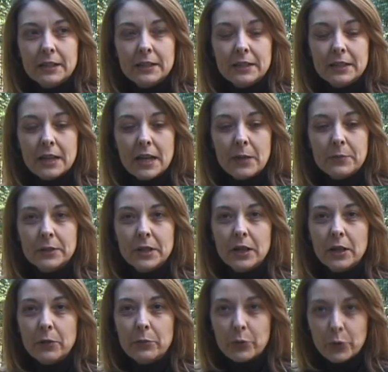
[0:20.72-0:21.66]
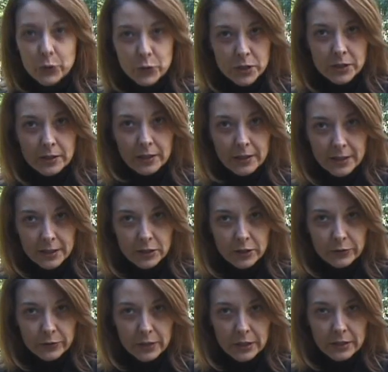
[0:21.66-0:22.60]
and I am the project
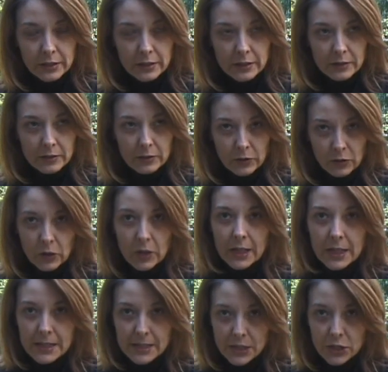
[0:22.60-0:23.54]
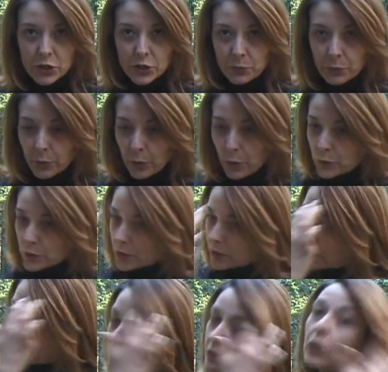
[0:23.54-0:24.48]
lead of the localization
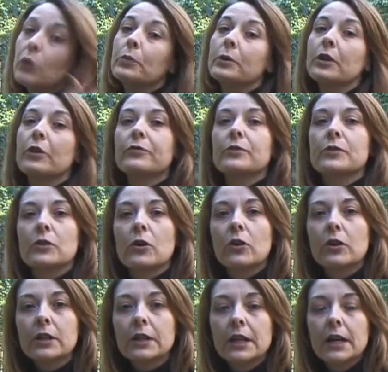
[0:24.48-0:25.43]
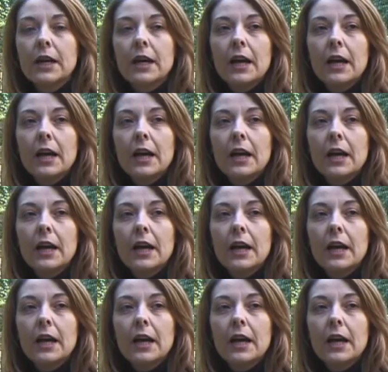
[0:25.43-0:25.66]
project at OpenOffice.org.